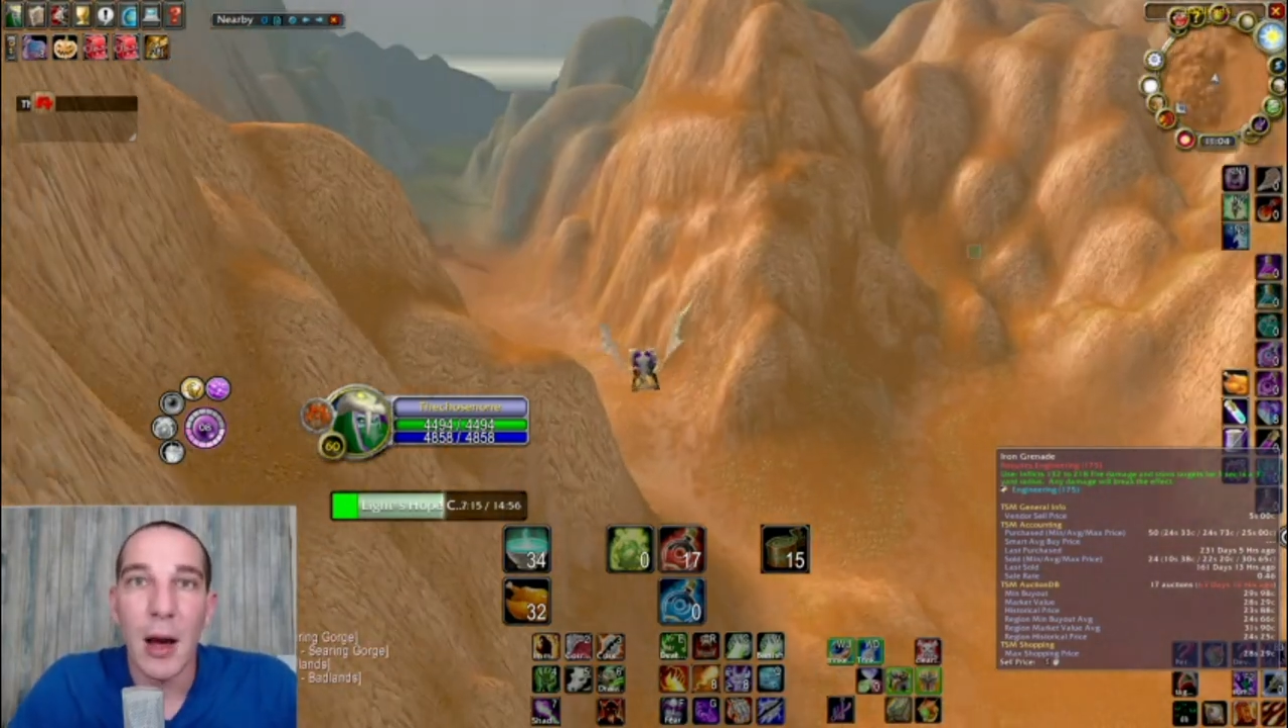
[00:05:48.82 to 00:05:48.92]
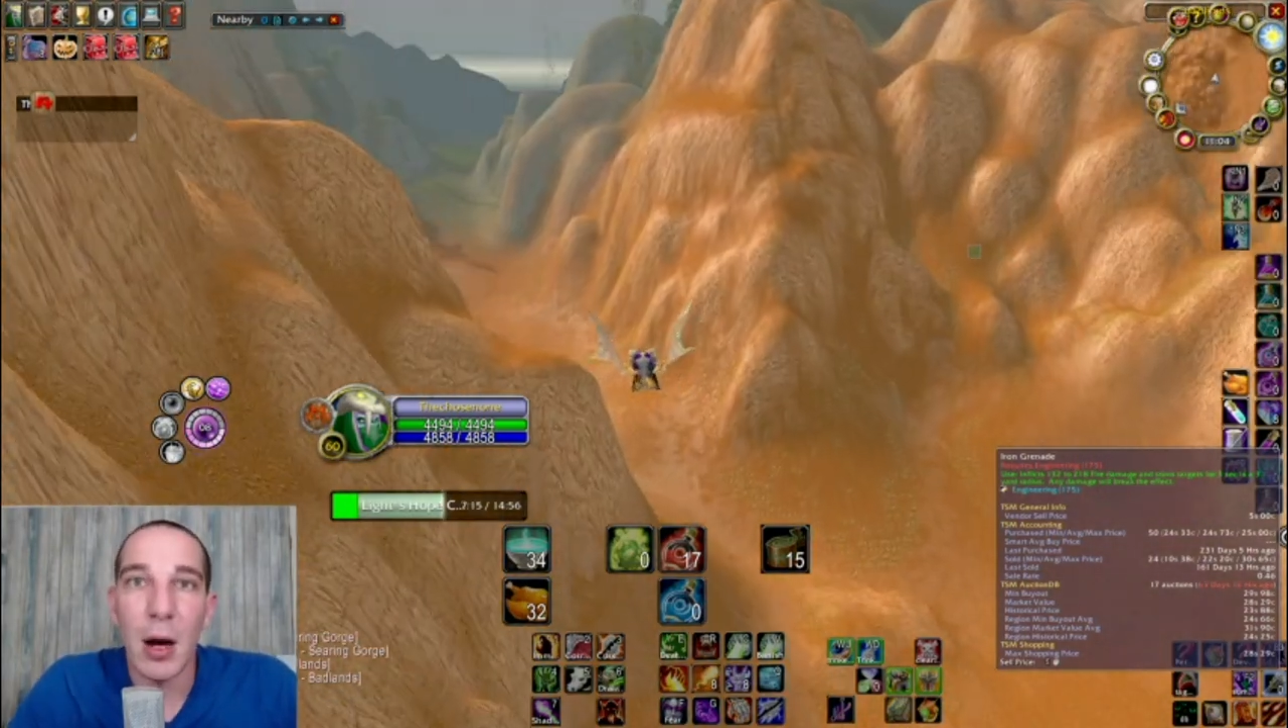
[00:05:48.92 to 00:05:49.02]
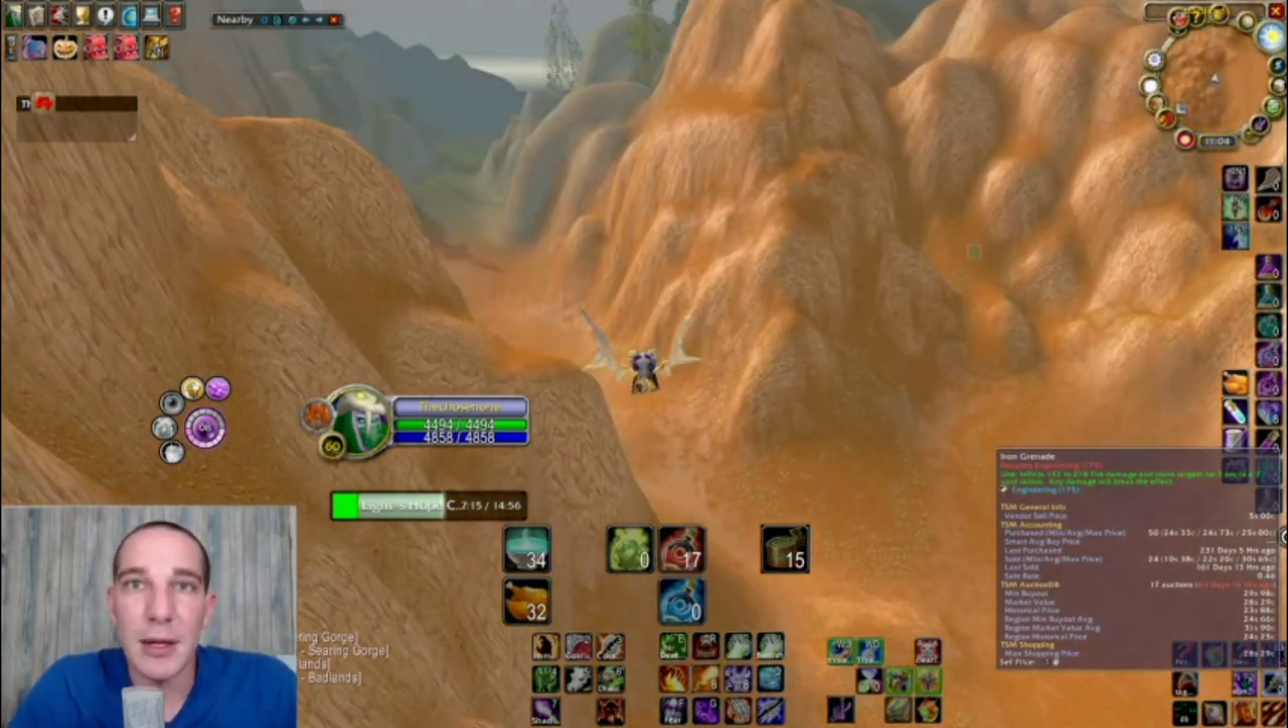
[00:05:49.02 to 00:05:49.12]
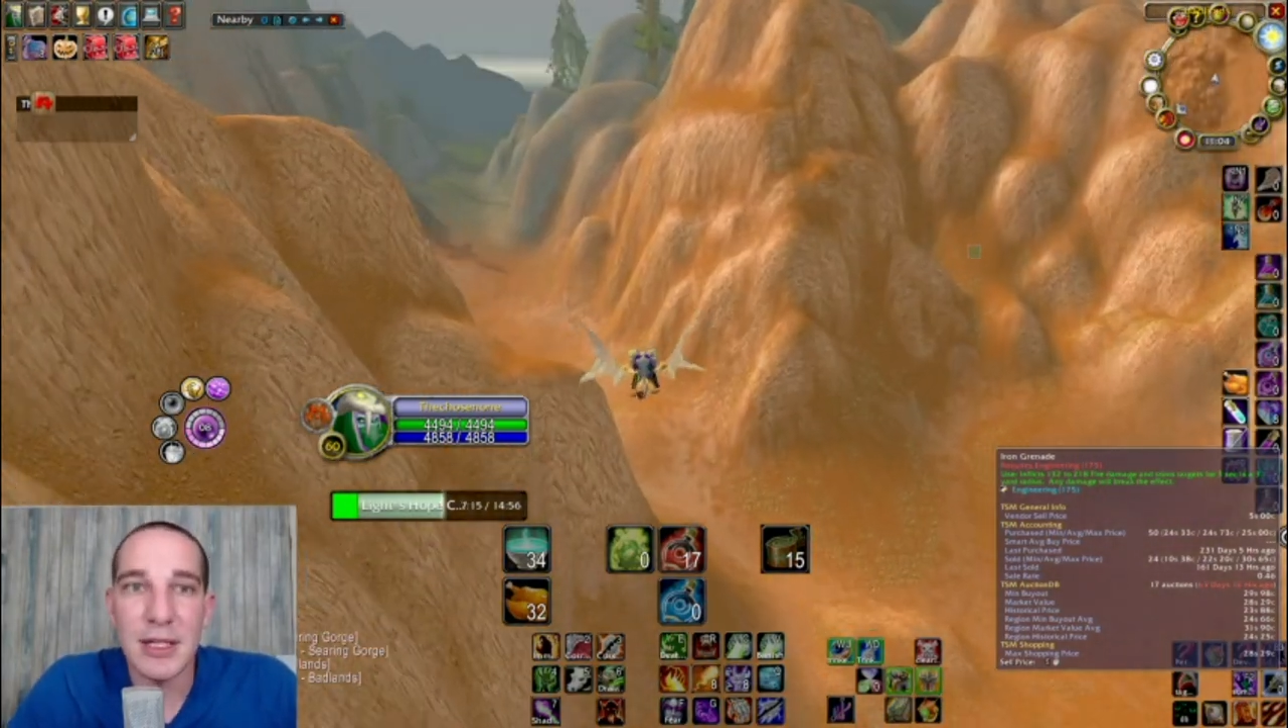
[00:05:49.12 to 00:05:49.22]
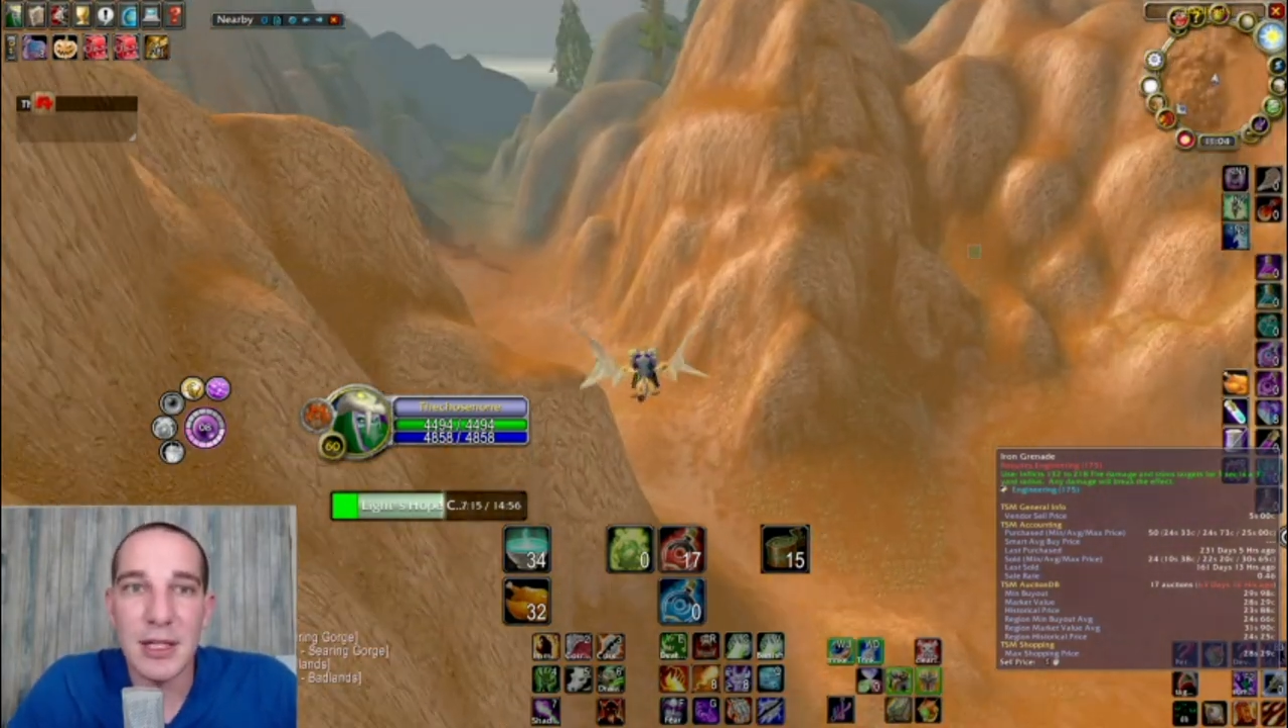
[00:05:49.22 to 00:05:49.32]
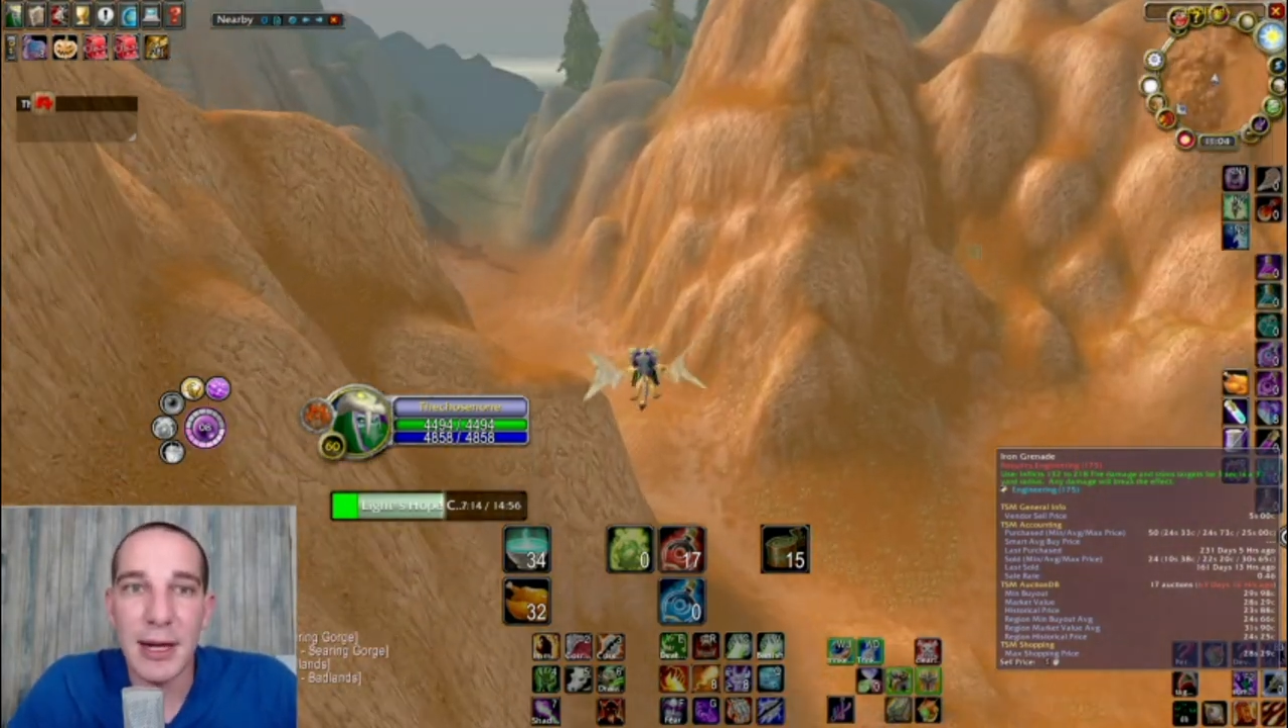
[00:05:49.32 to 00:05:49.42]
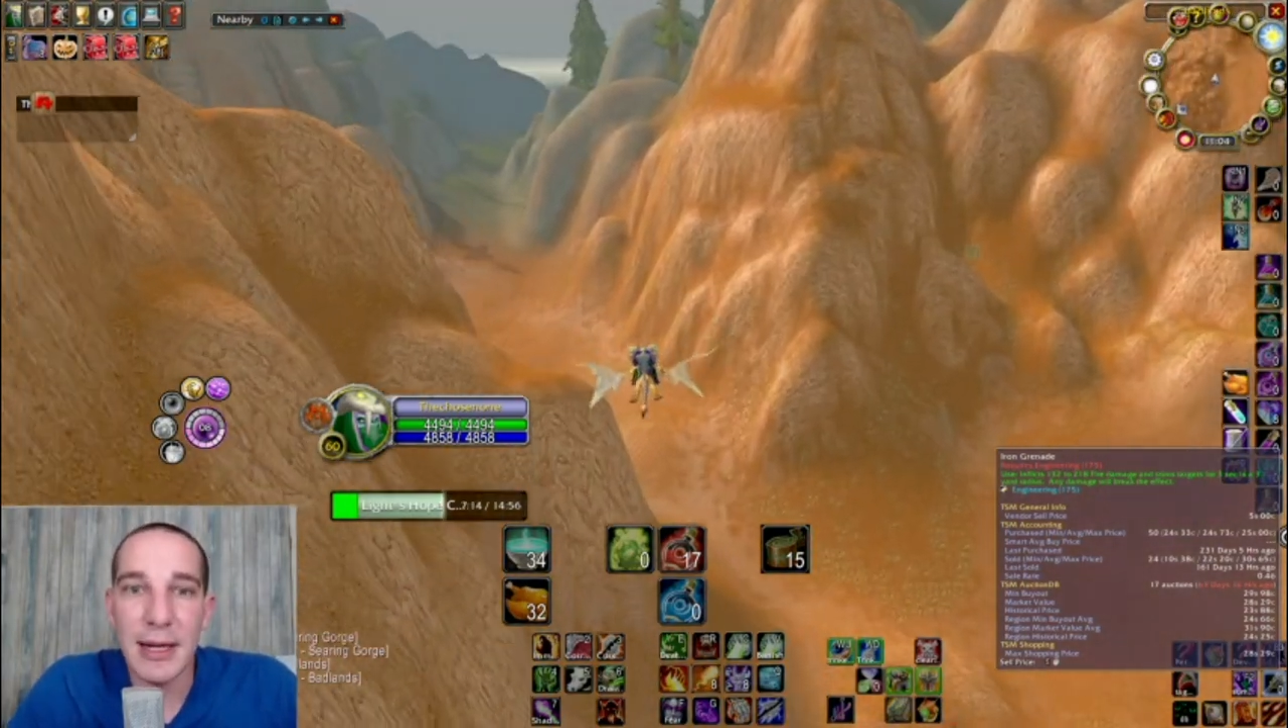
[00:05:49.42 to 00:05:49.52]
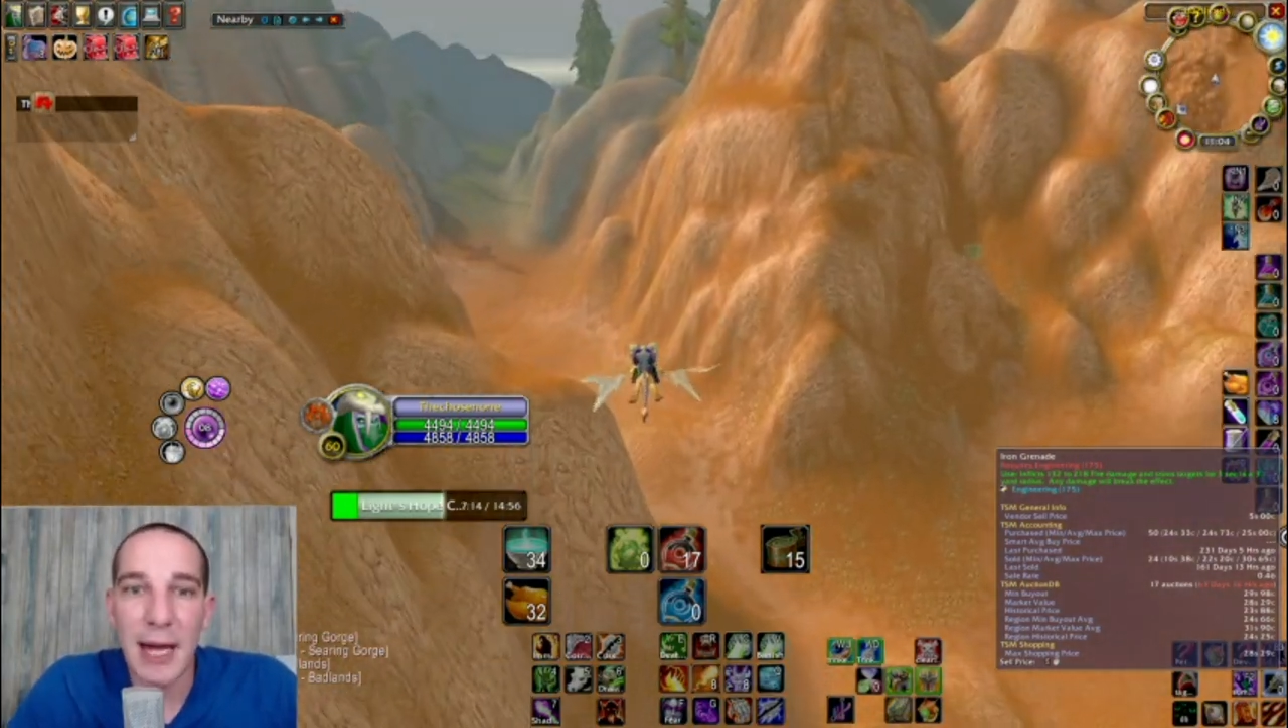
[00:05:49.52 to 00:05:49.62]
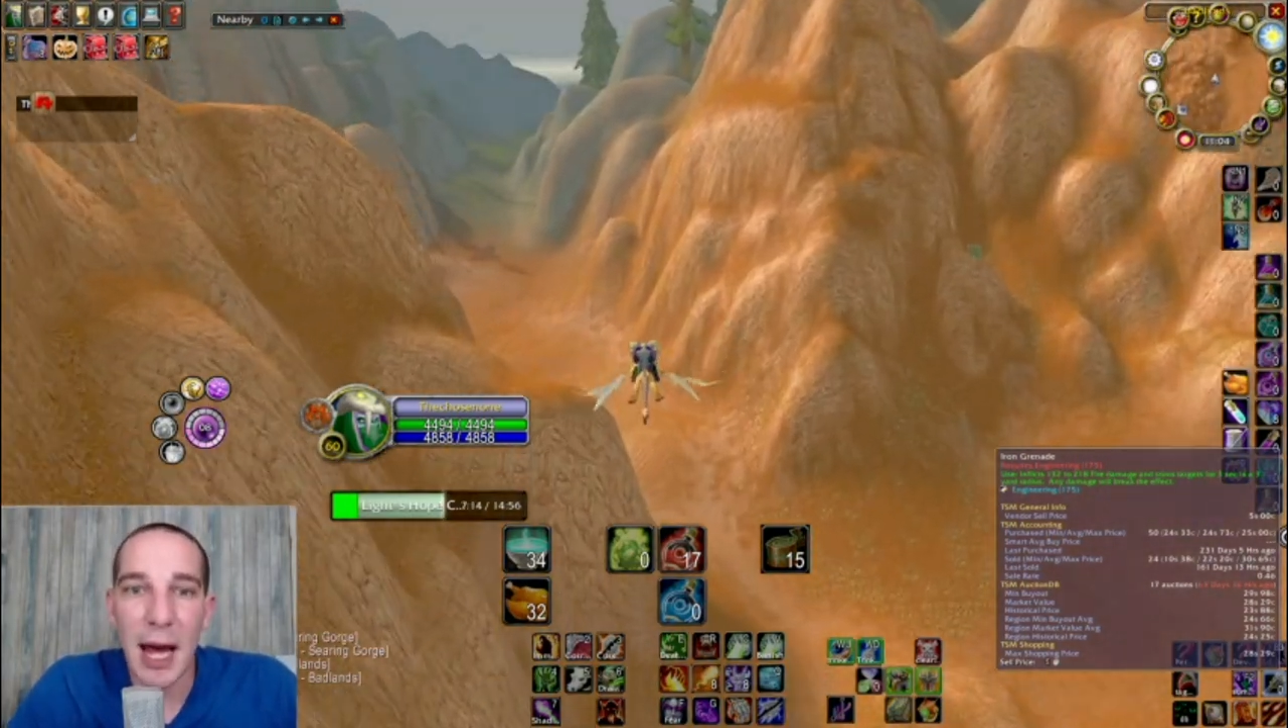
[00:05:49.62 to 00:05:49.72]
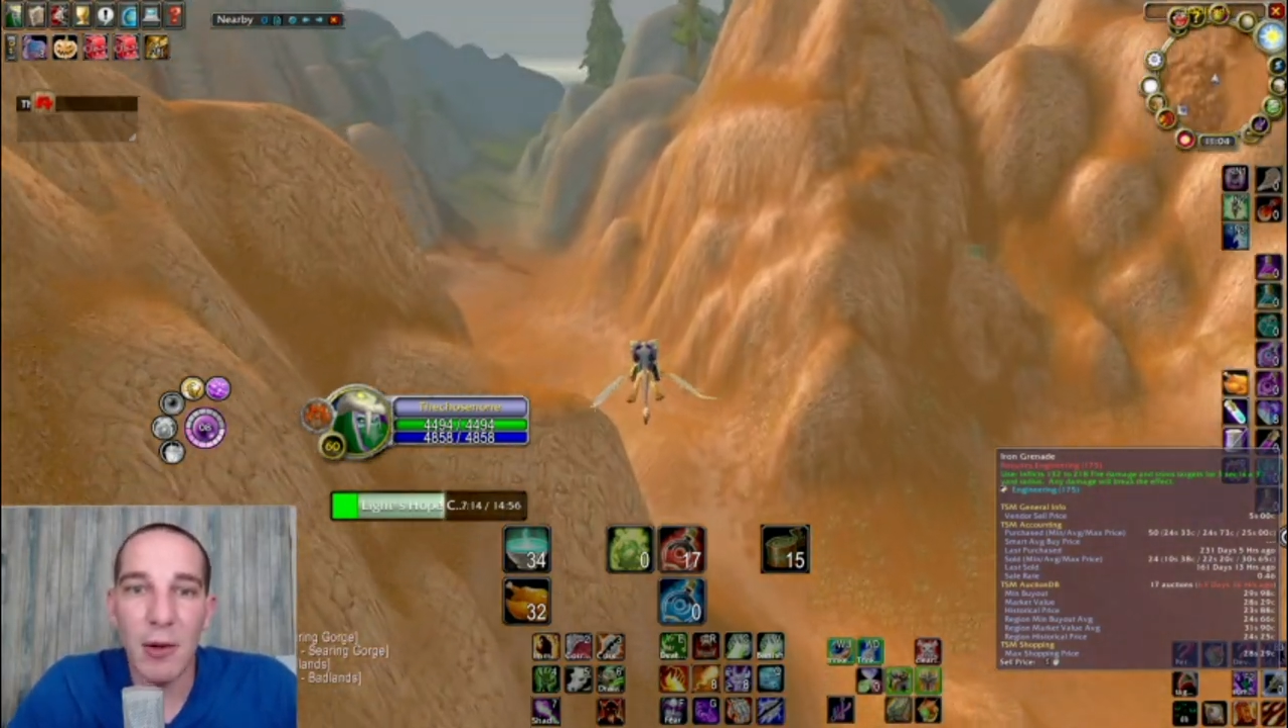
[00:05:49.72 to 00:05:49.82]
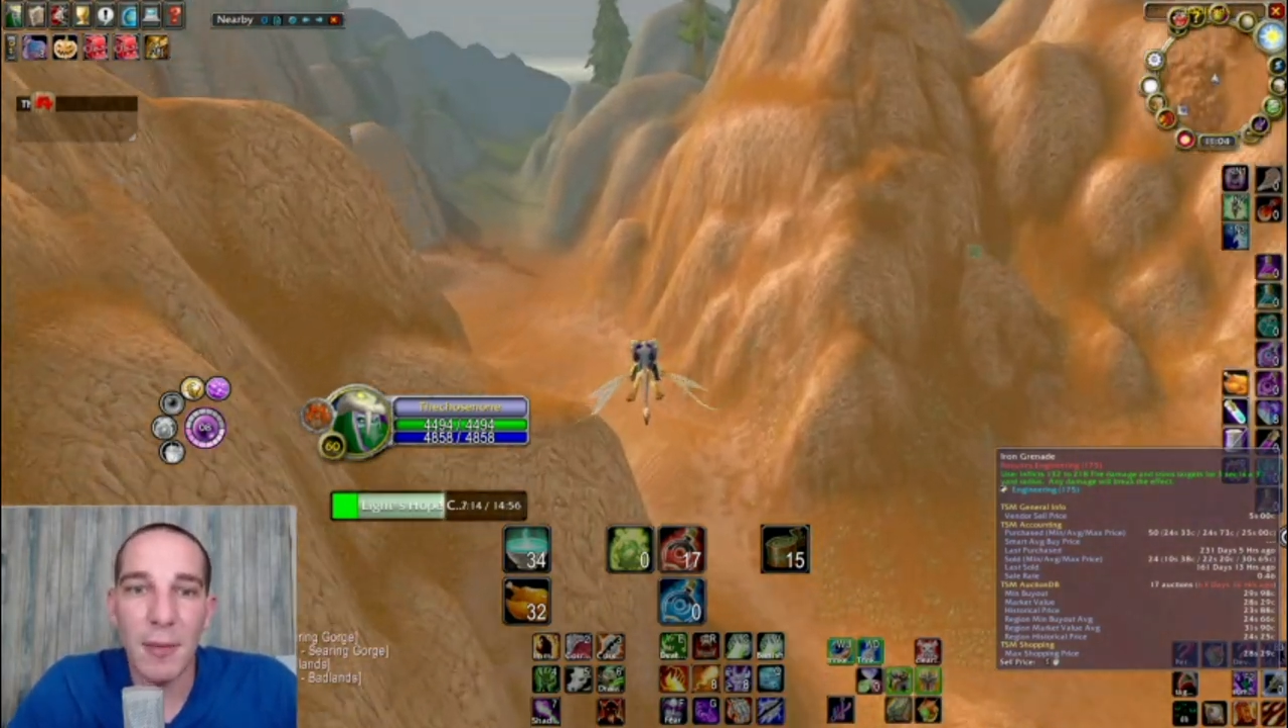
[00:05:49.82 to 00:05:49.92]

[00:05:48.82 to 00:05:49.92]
on the screen now.